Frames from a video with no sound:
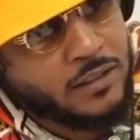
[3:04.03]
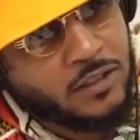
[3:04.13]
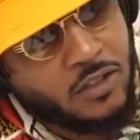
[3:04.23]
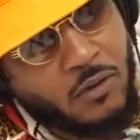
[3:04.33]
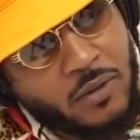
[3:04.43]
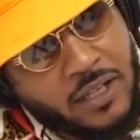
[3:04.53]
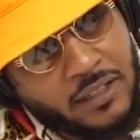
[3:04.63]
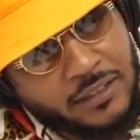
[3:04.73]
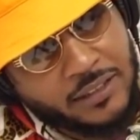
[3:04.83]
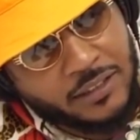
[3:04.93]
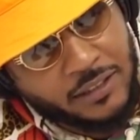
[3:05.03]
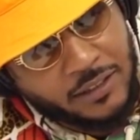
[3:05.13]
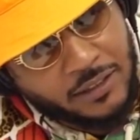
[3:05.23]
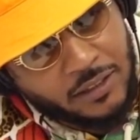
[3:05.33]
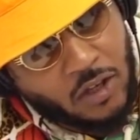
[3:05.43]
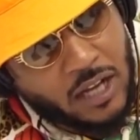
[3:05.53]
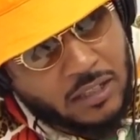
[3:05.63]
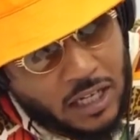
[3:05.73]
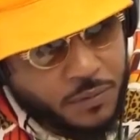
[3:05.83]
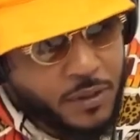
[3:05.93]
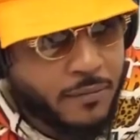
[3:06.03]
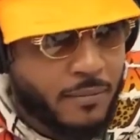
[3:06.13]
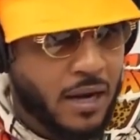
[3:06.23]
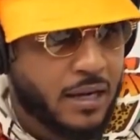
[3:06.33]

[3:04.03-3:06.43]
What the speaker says: So I speak about my